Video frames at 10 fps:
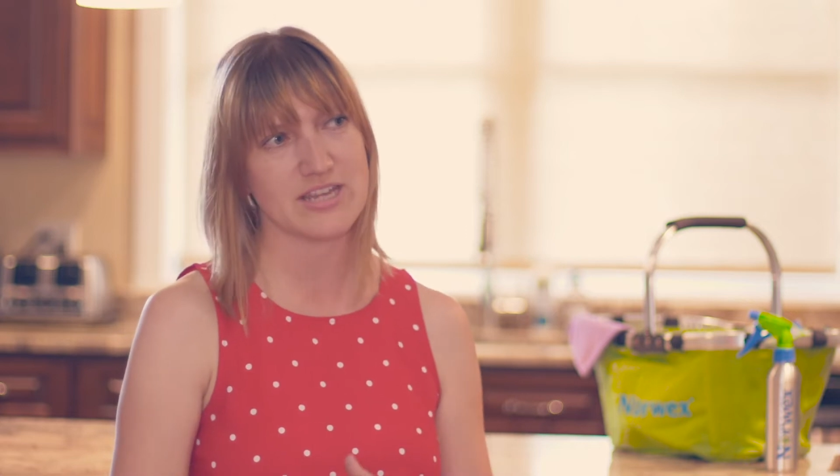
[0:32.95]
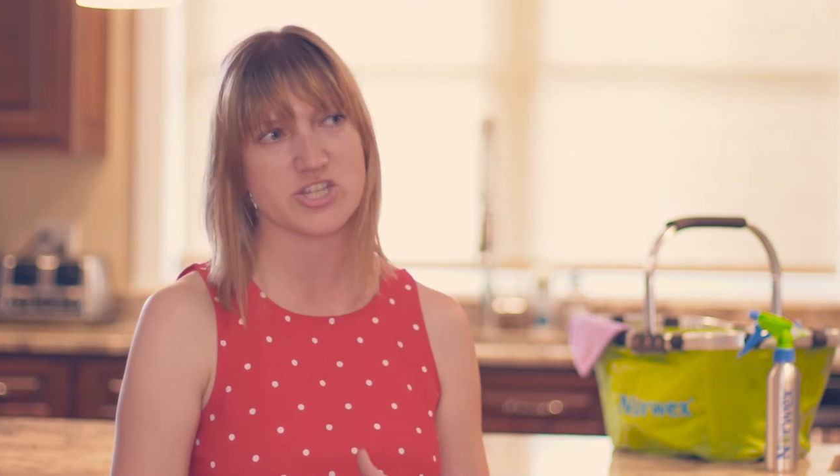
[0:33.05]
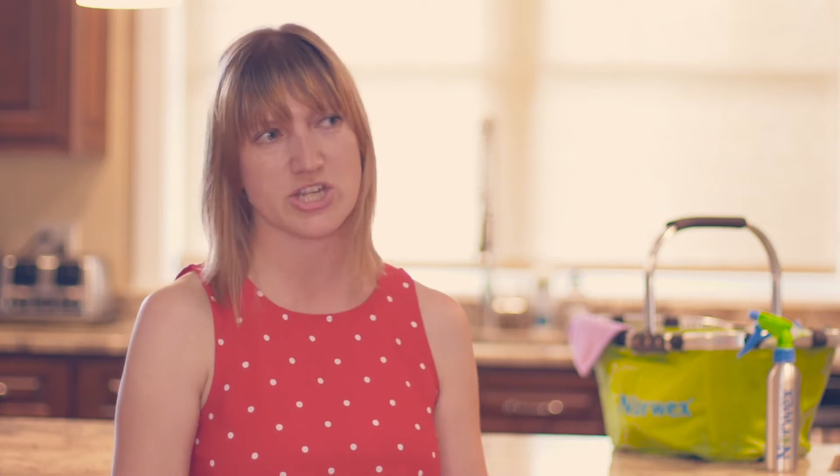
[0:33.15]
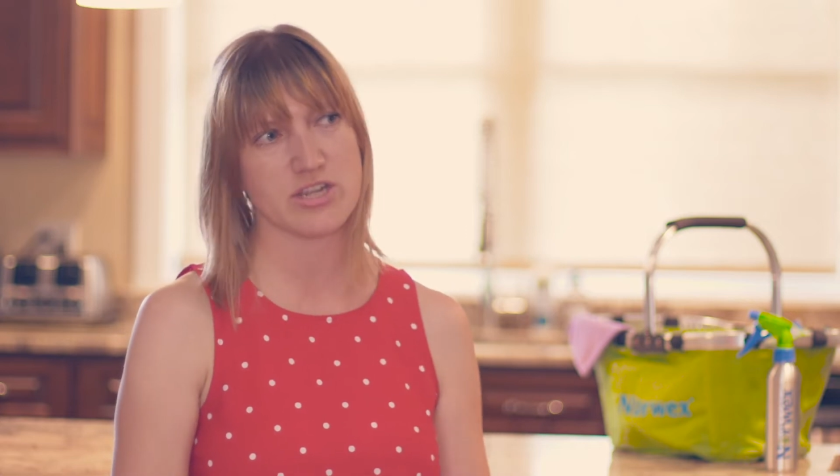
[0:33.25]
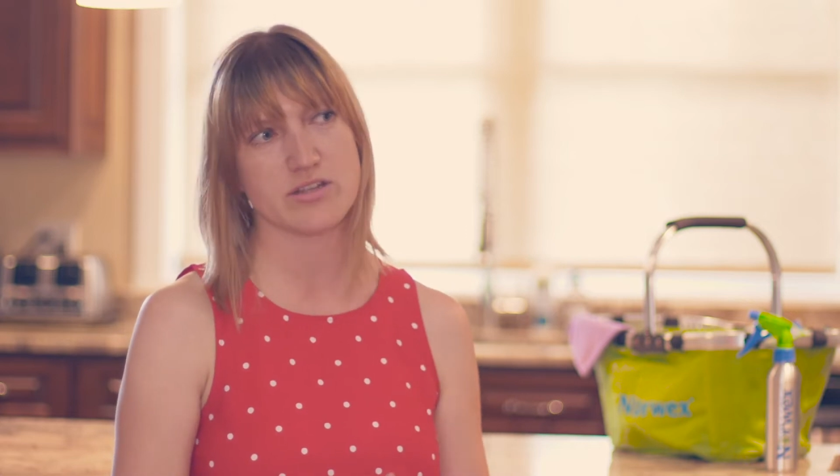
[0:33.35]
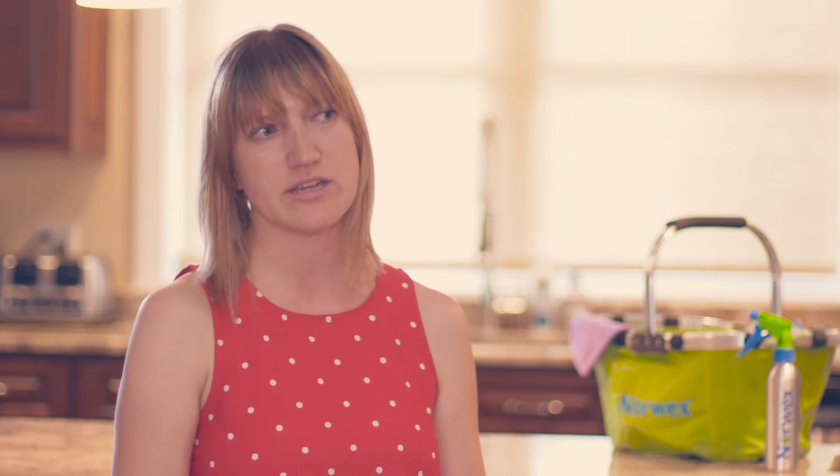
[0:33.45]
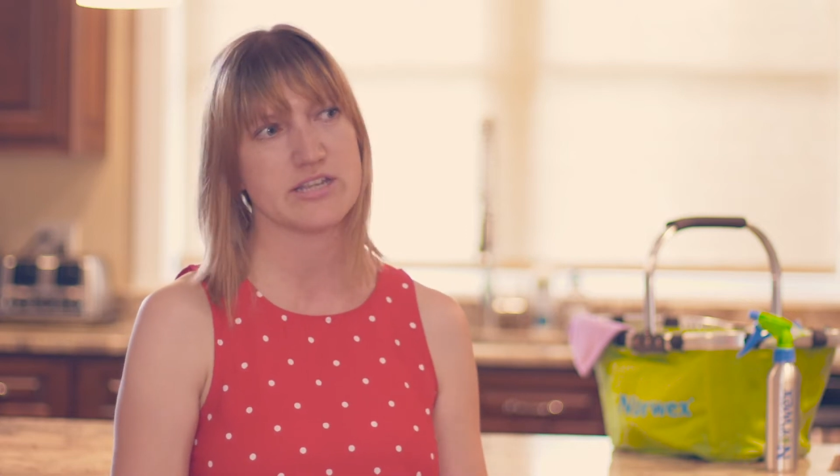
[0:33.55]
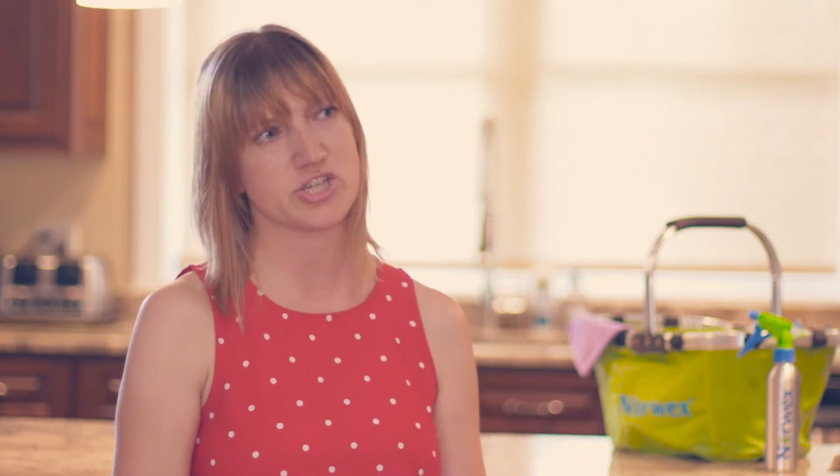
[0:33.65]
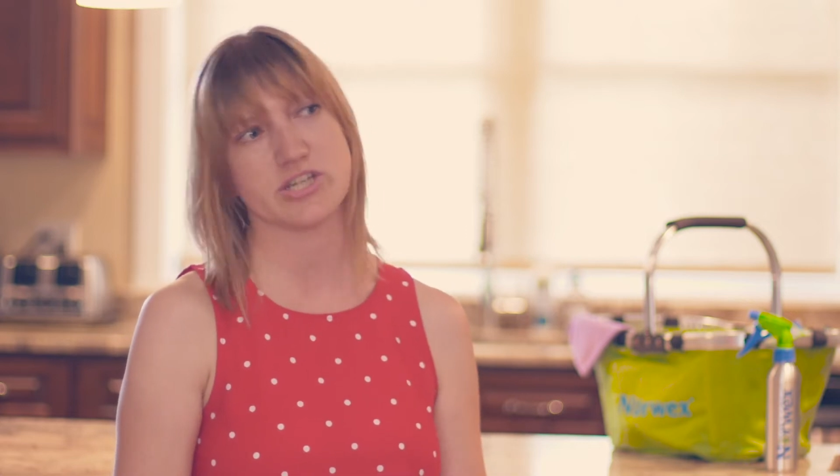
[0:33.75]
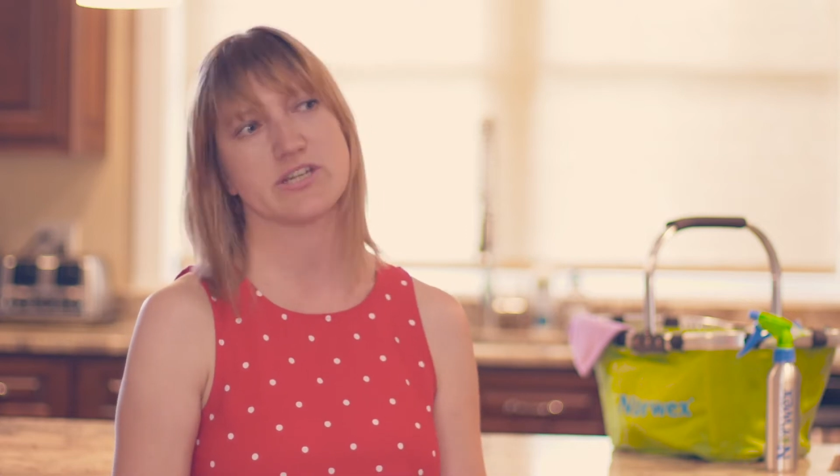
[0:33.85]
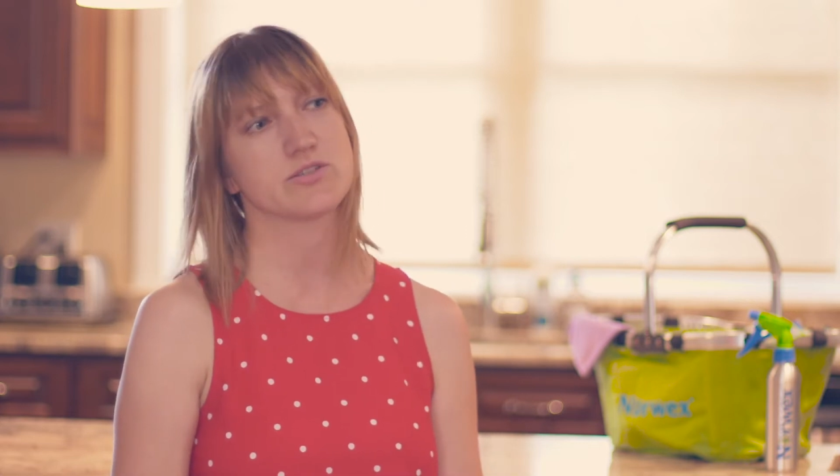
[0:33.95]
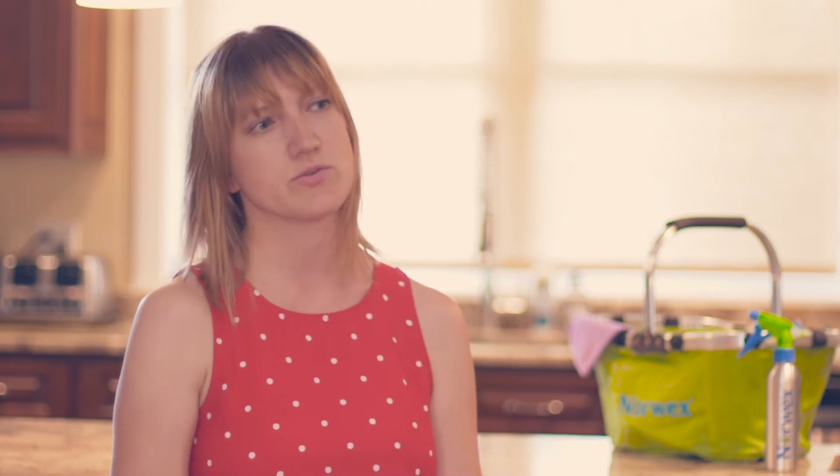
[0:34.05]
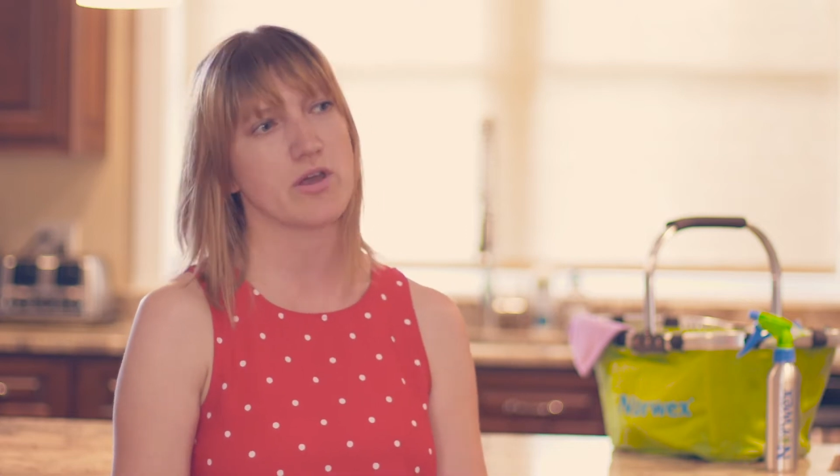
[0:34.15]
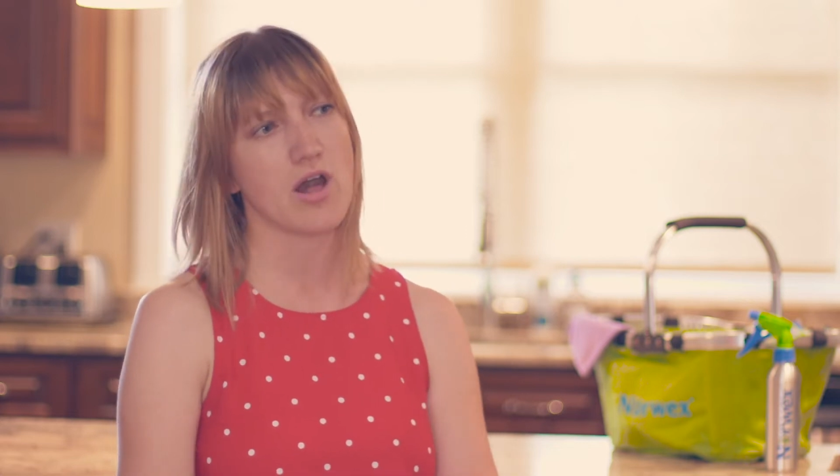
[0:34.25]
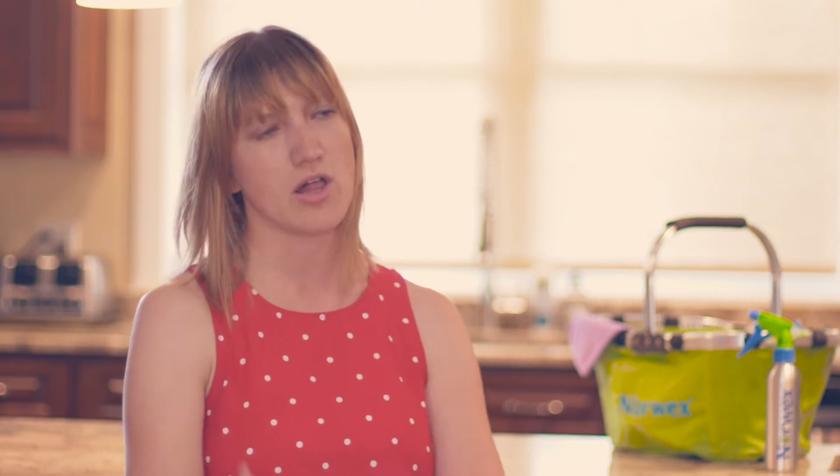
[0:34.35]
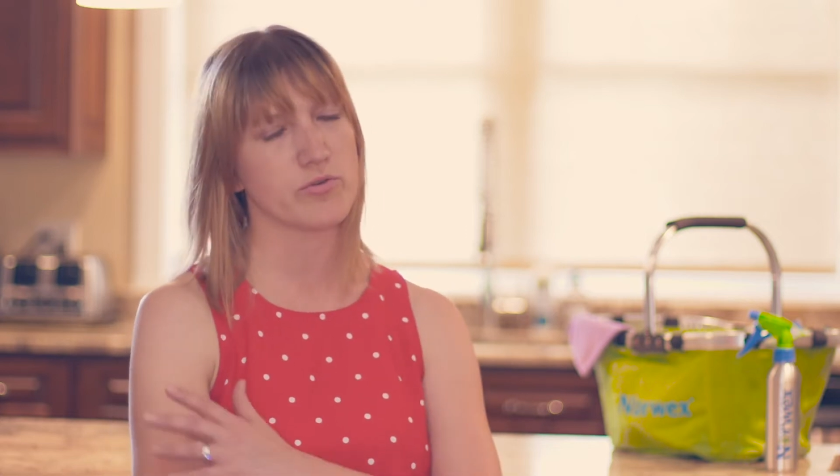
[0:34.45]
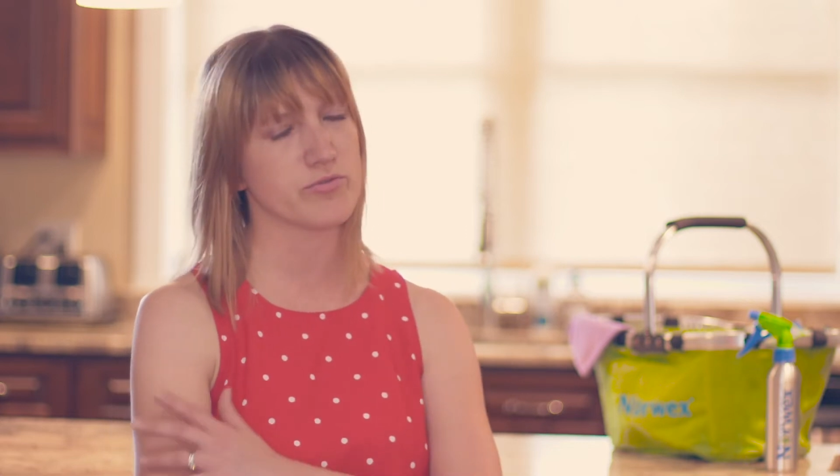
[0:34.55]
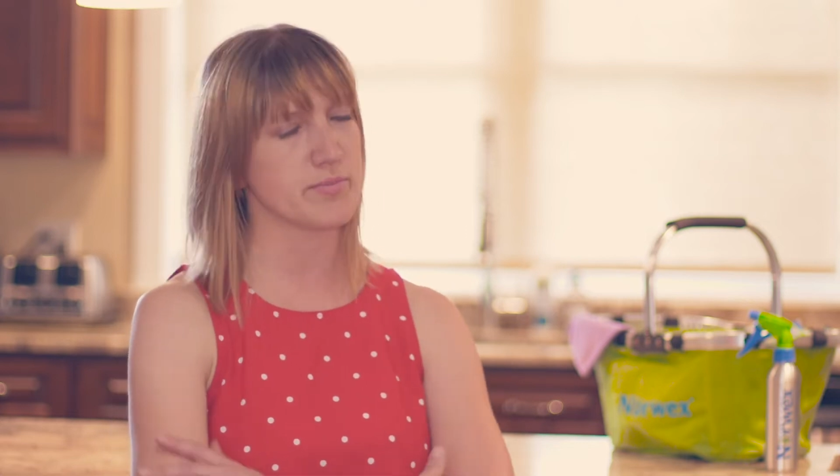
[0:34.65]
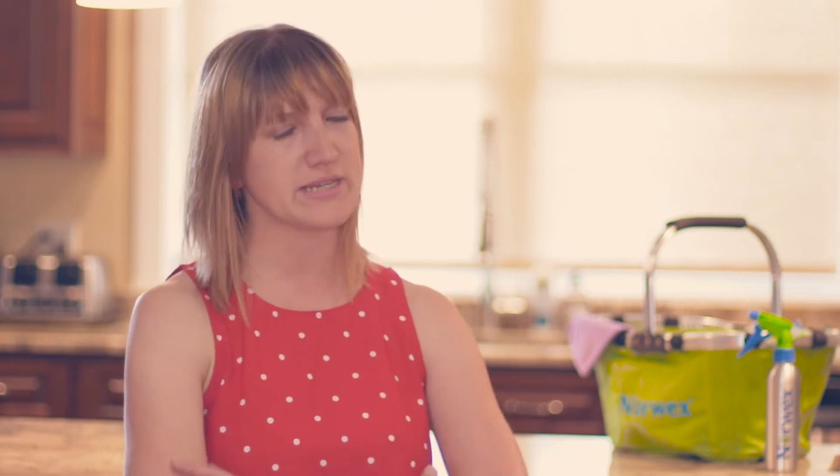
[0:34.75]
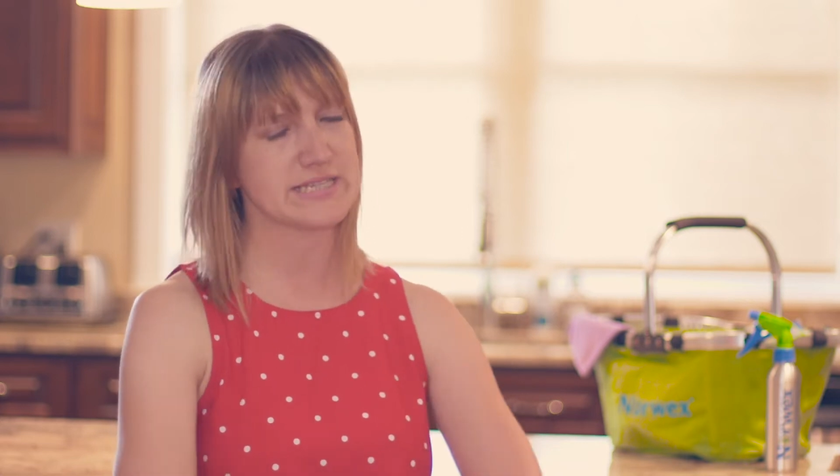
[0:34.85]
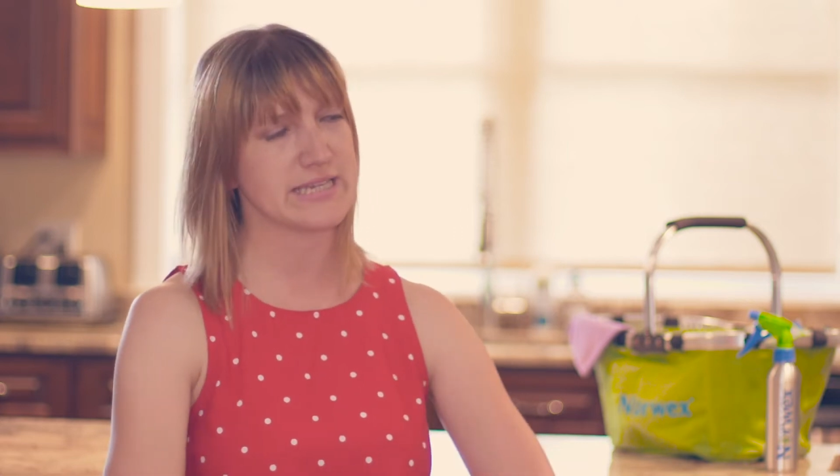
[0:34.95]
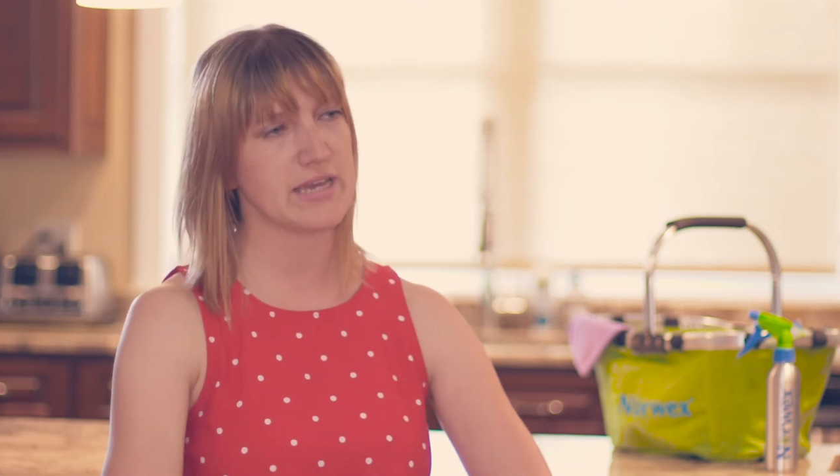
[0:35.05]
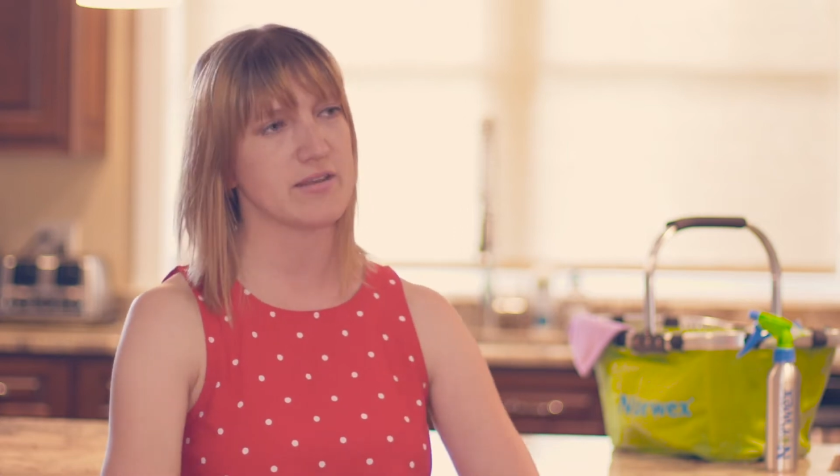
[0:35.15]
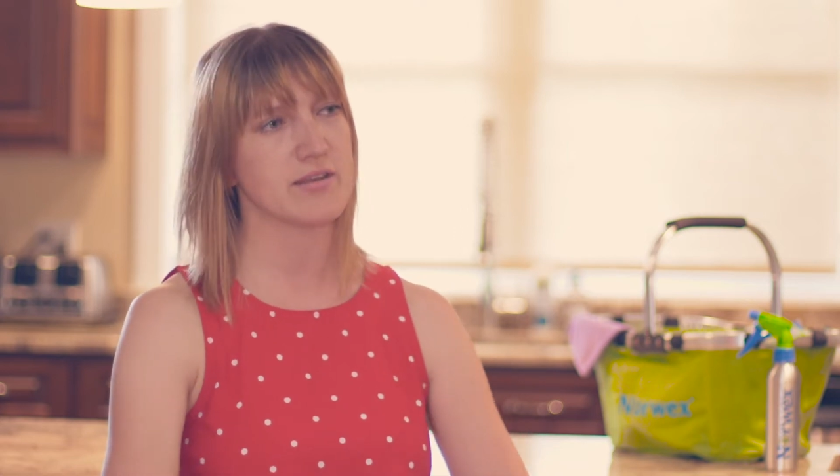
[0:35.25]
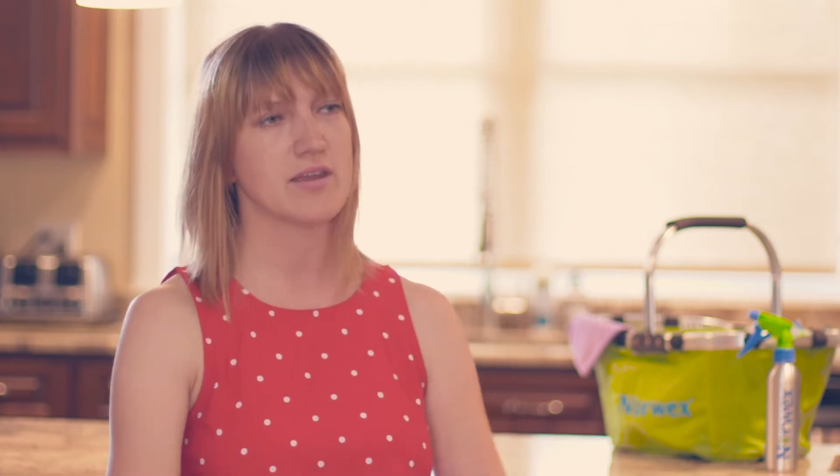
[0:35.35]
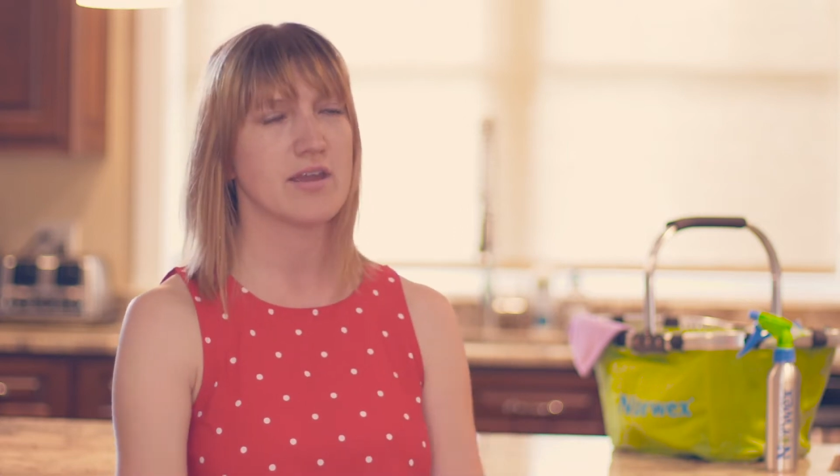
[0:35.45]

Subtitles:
itchiness all over my skin.